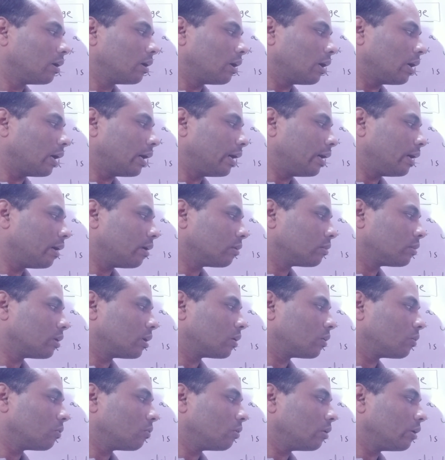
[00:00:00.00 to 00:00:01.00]
and
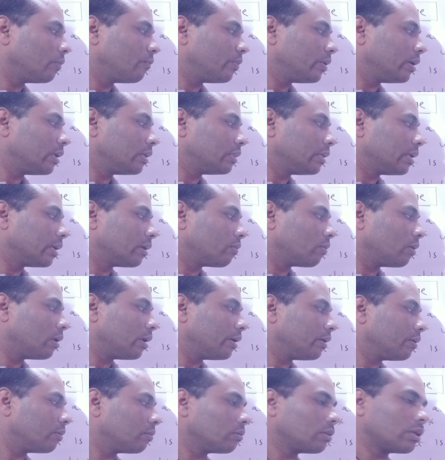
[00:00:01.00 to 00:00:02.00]
the two, if it is
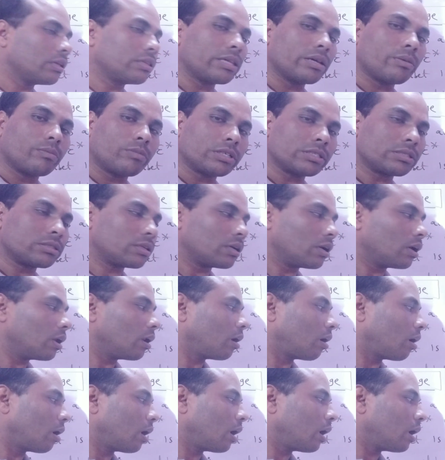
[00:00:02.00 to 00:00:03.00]
equivalent to the sigma
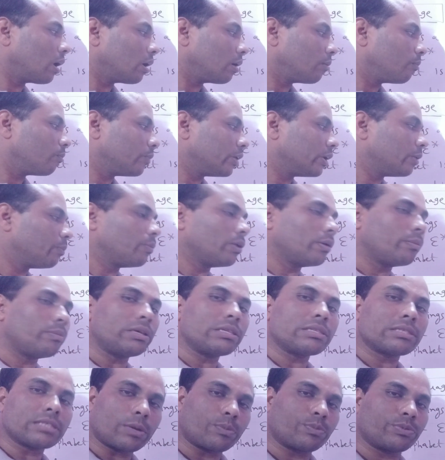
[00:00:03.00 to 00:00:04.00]
star, or it may
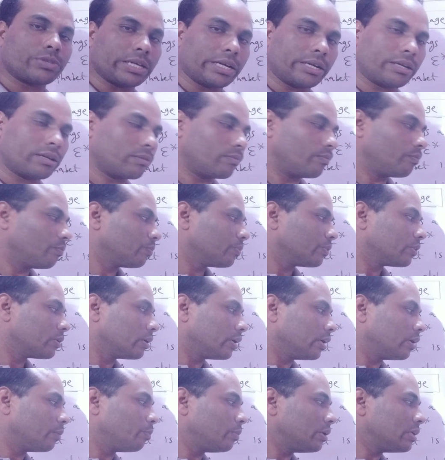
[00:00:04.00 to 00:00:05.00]
be subset.
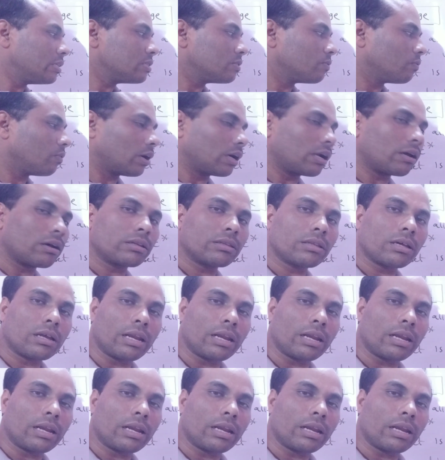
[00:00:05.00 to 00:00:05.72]
It means what are the